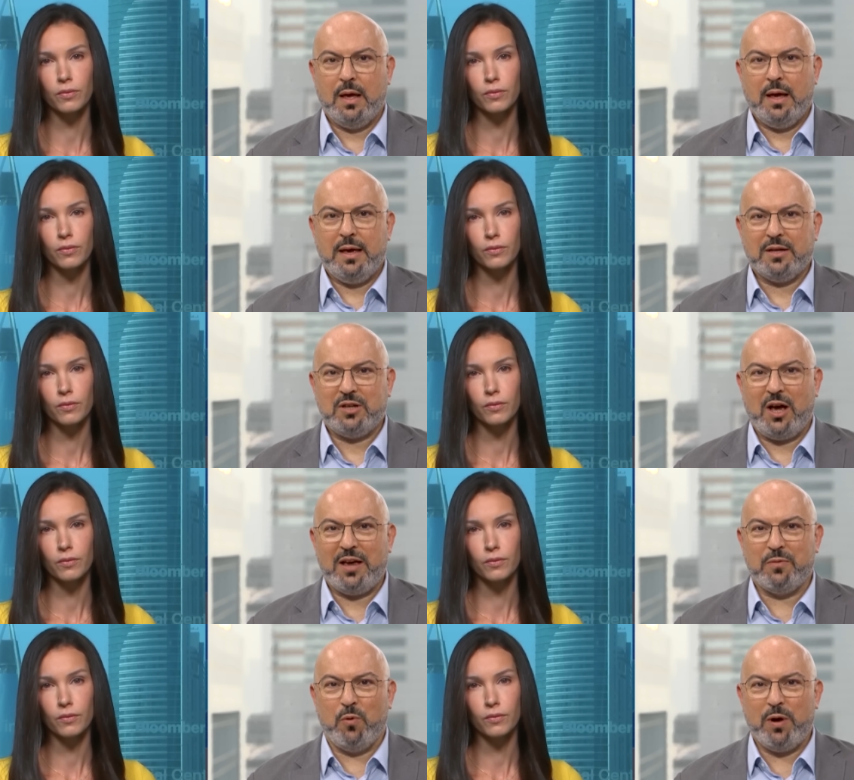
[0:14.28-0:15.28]
Speaker 1: Yes. Hi.
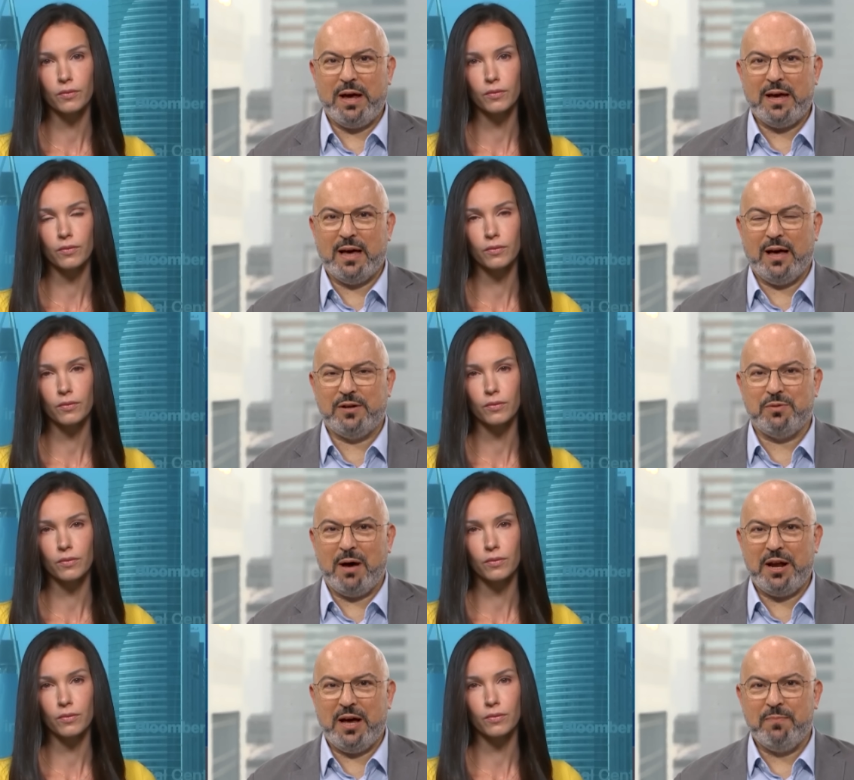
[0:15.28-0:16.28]
Good morning,
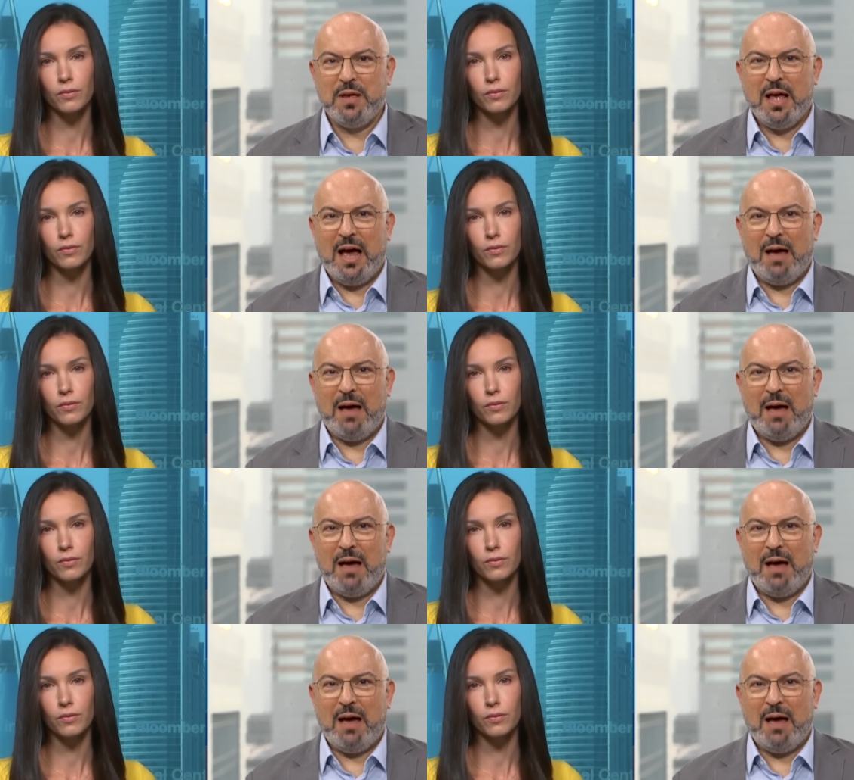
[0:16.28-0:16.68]
Jumana. I